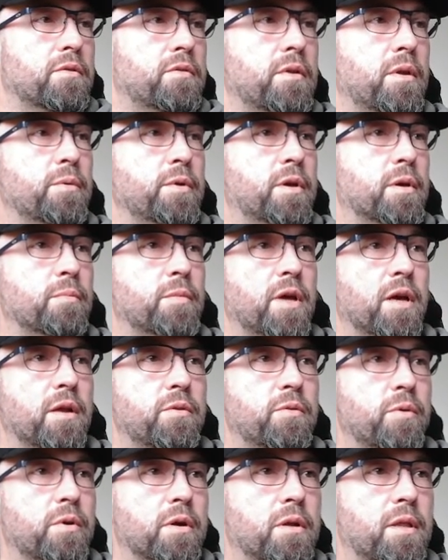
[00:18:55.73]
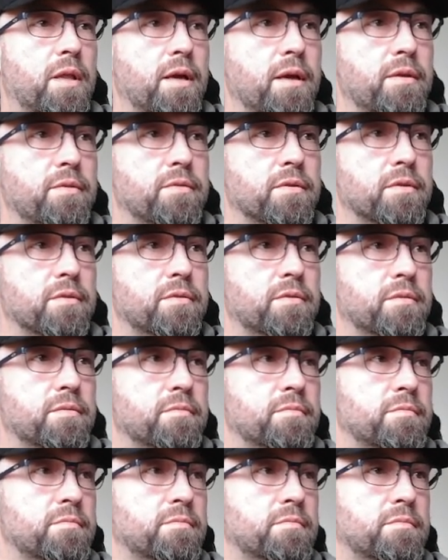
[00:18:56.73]
So now we come down to our classes.
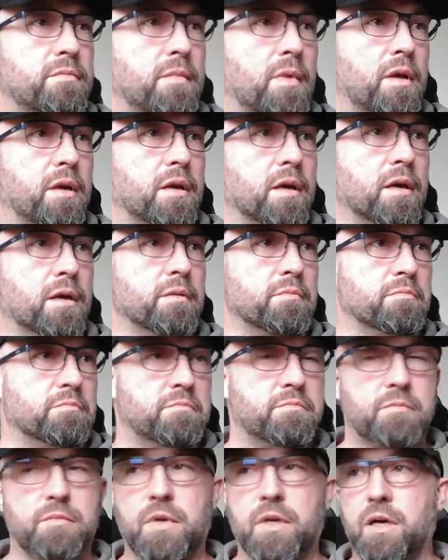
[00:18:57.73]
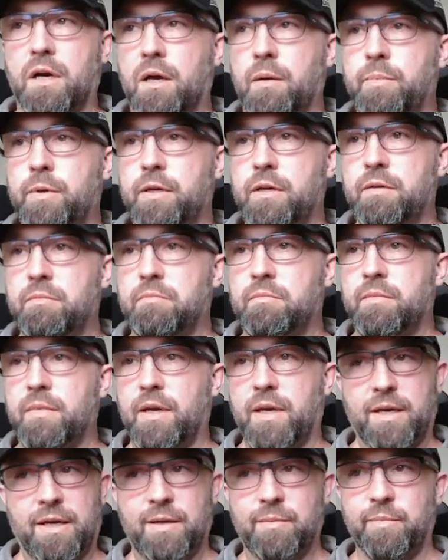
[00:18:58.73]
Again, copy
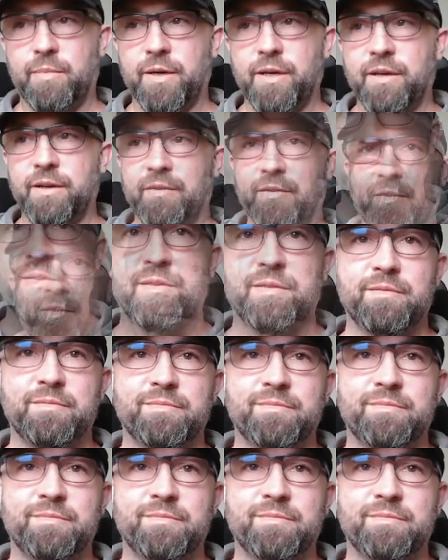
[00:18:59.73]
and paste.